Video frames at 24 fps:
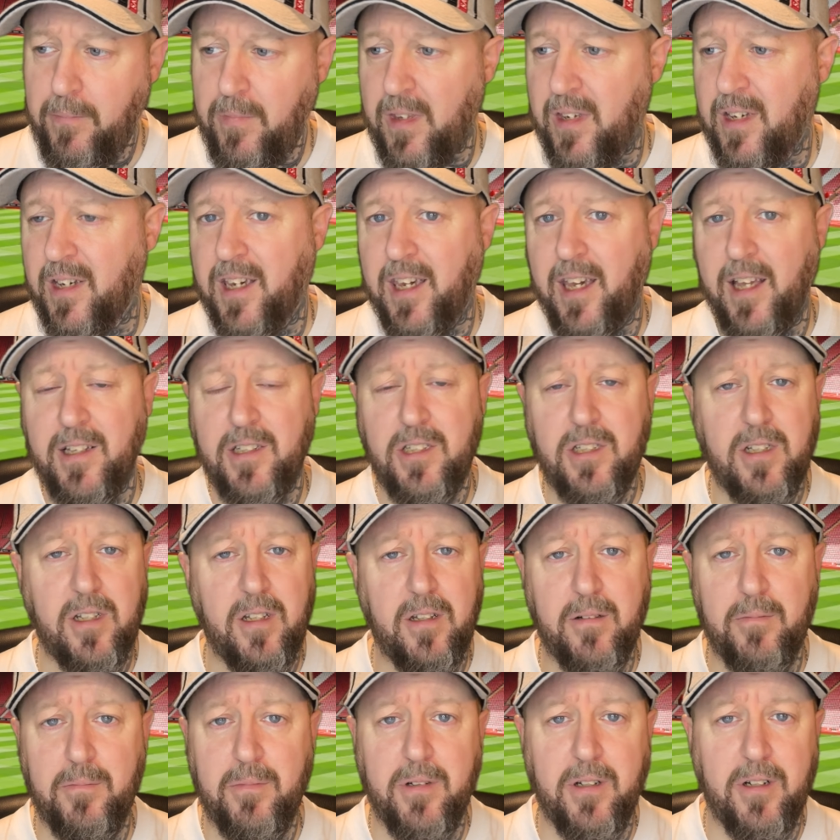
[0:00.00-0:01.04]
against
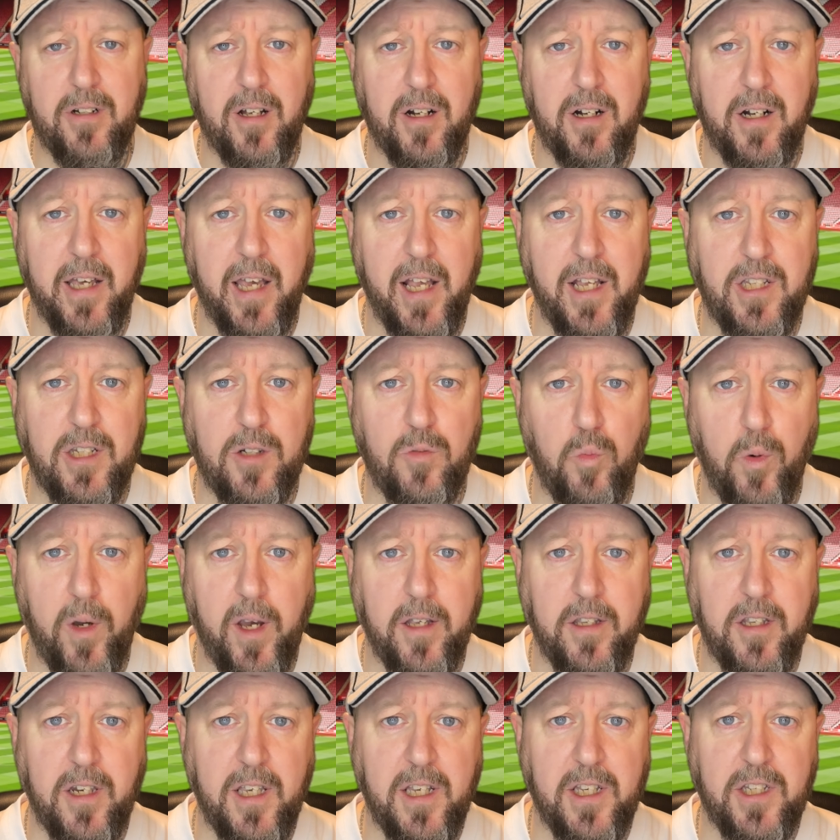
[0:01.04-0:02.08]
you know Leeds and
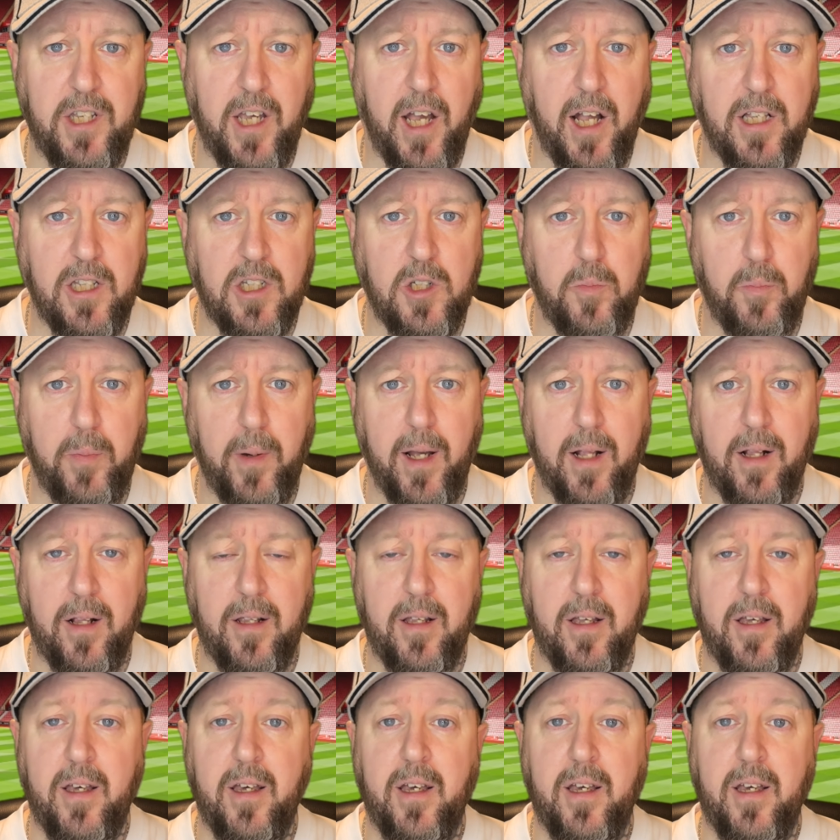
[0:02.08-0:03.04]
Wigan in his second spell,